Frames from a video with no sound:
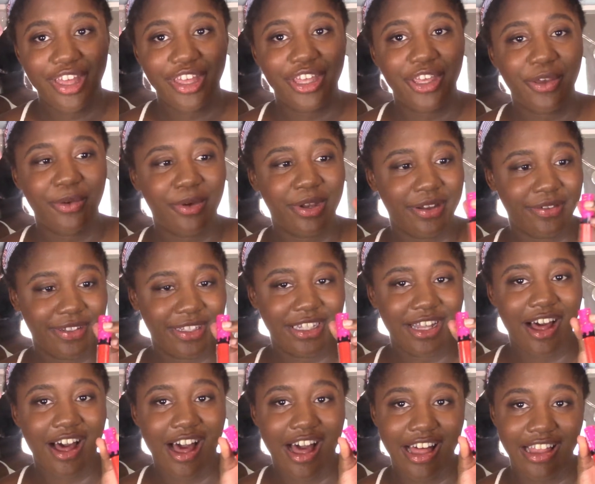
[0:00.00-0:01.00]
you would have
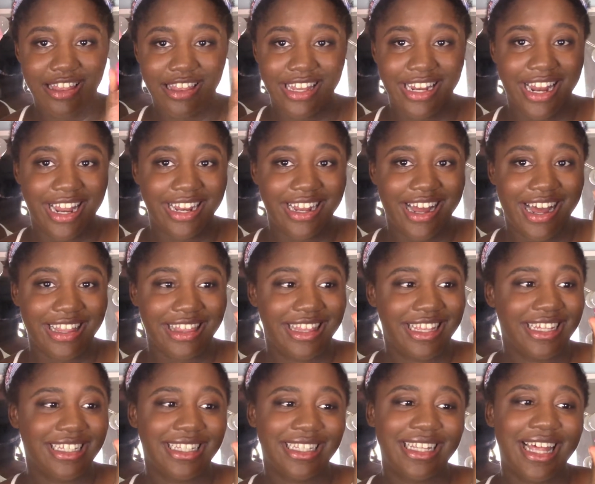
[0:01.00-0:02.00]
saw that I got
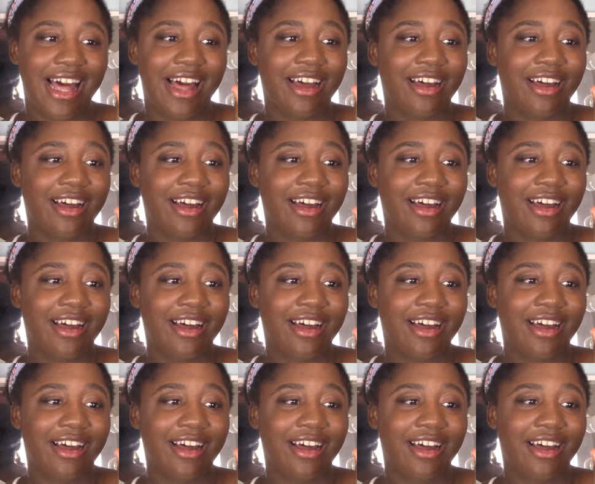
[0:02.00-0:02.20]
this